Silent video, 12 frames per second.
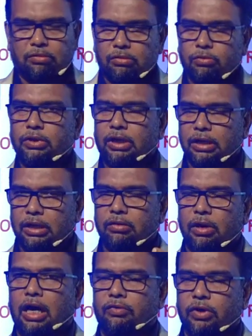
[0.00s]
to the
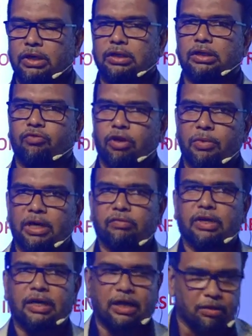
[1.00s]
hot water requirement of the
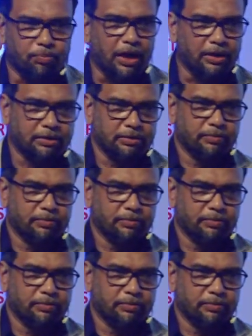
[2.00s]
entire plant.